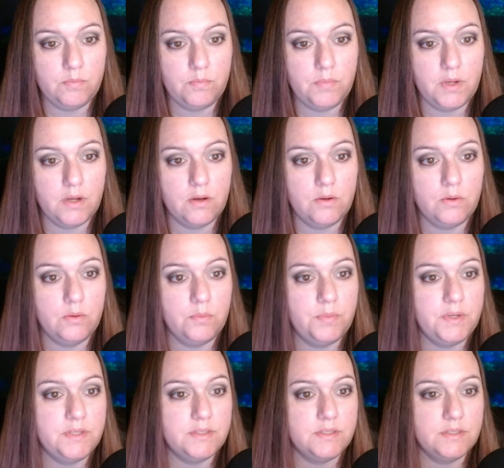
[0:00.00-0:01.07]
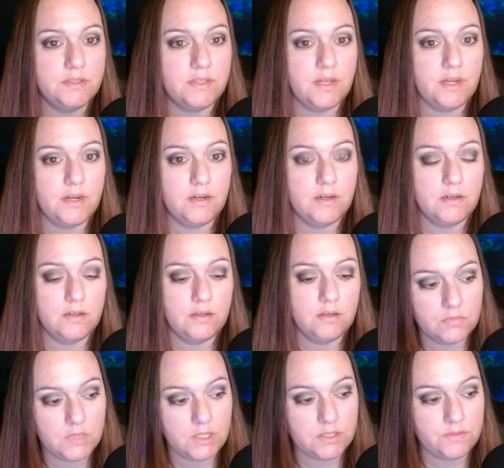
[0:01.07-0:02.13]
big old pieces there.
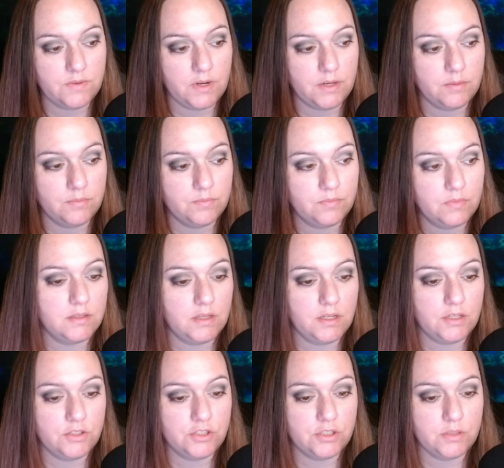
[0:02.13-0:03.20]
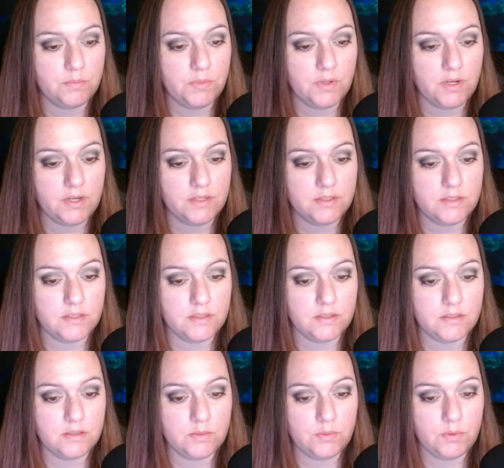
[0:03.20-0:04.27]
That's fine. Kitchen
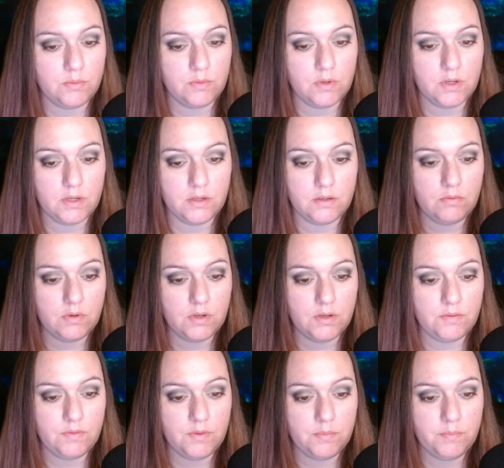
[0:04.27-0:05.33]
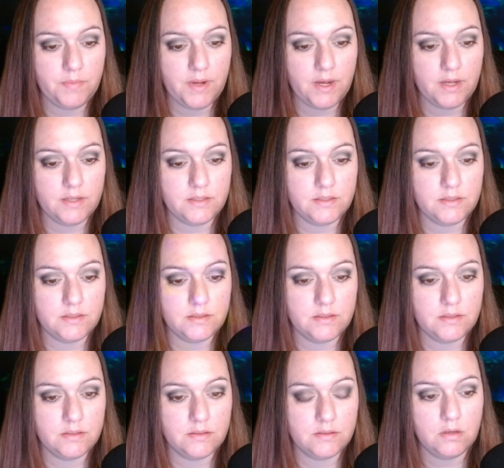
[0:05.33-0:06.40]
appliances. We want one of the best.
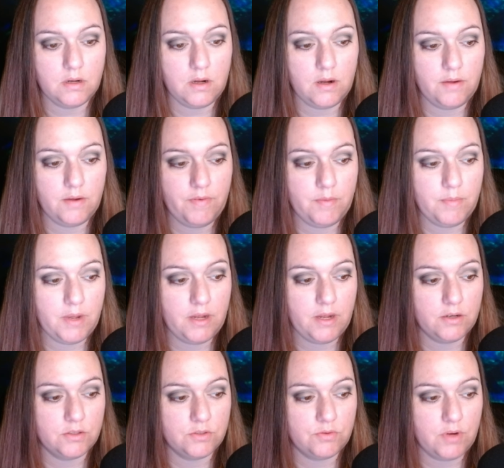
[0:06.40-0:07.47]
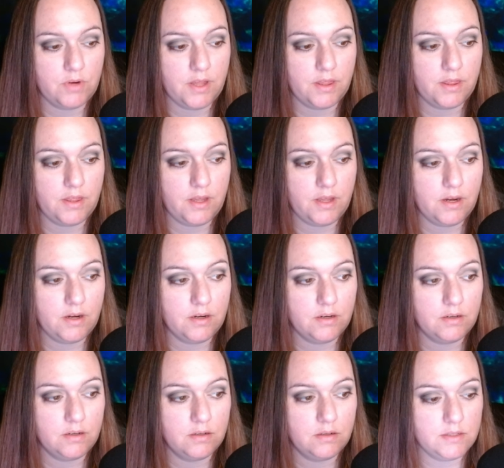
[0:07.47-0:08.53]
Coffee makers right
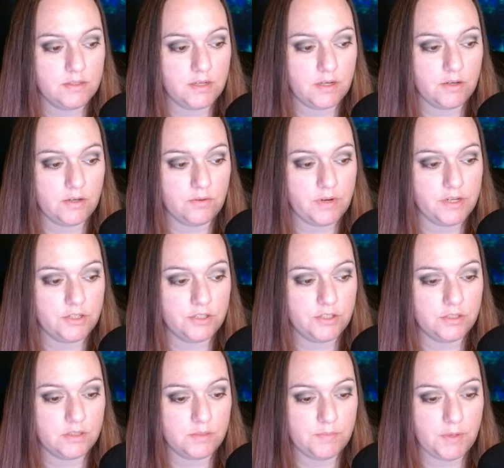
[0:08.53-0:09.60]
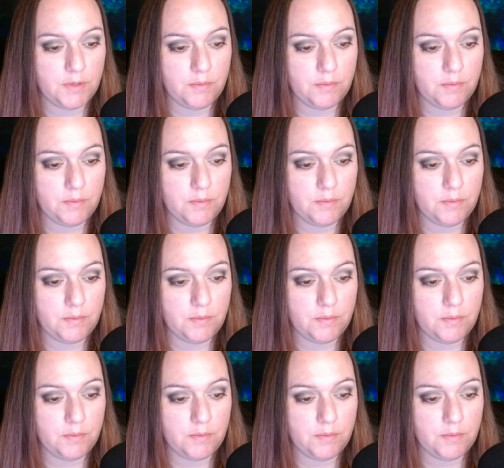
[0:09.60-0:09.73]
there. Decorations, maybe